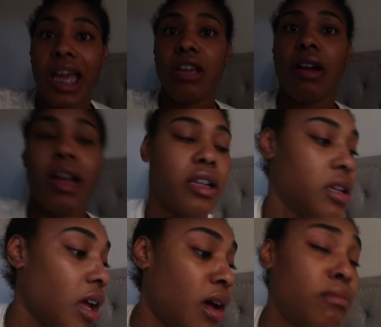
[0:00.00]
Hey you guys,
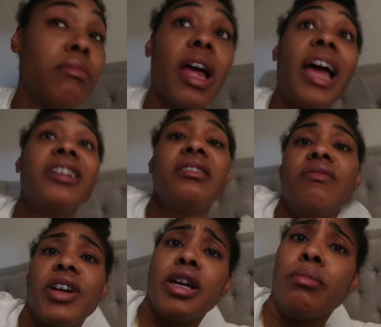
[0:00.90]
I'm actually
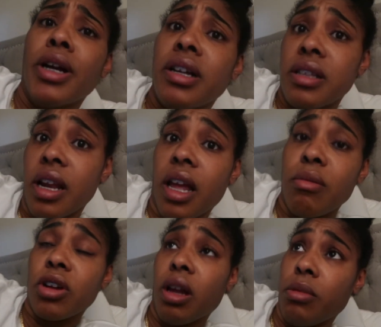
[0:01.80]
very embarrassed that I
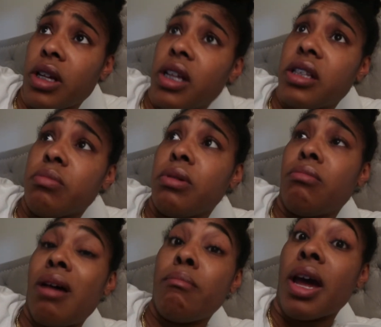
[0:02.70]
came on camera looking like this, but
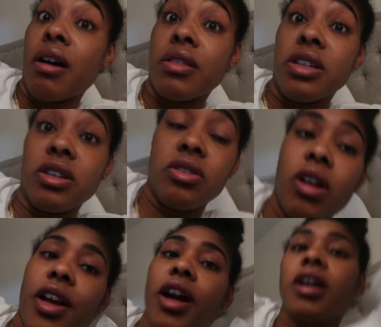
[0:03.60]
my mouth just
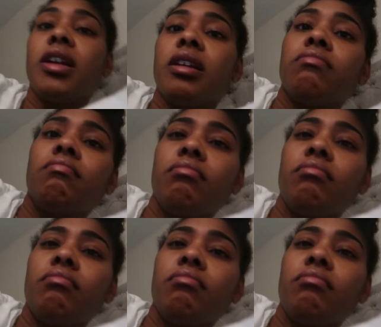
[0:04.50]
started hurting.